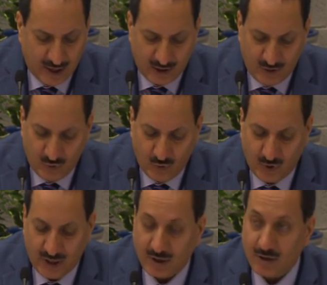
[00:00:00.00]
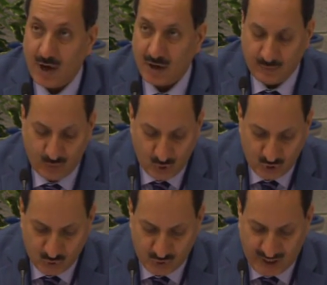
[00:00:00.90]
Accepting another
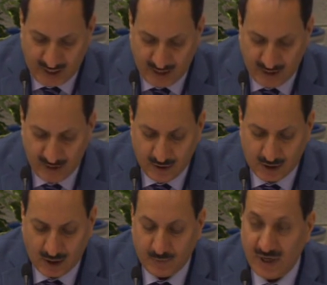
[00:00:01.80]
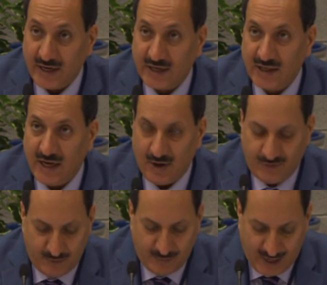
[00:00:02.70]
culture does not mean
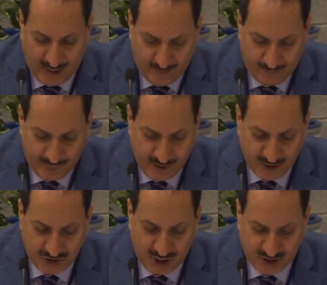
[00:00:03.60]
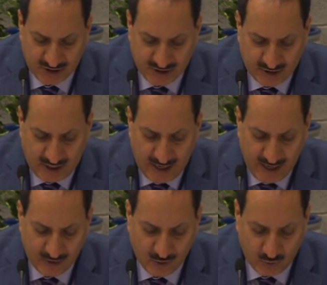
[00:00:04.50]
adopting it. It just
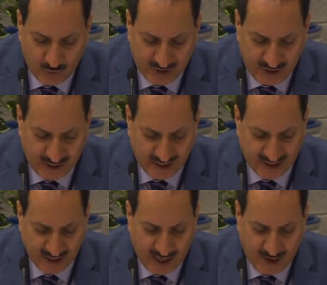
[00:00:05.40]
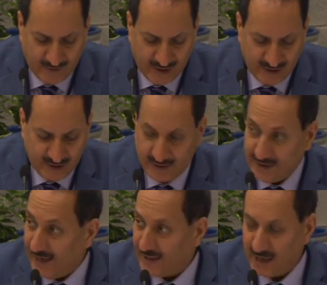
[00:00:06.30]
means
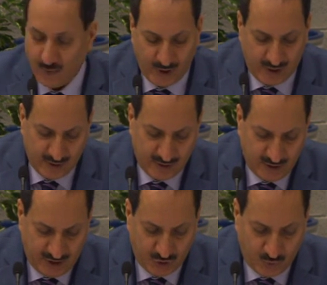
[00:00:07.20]
recognizing it,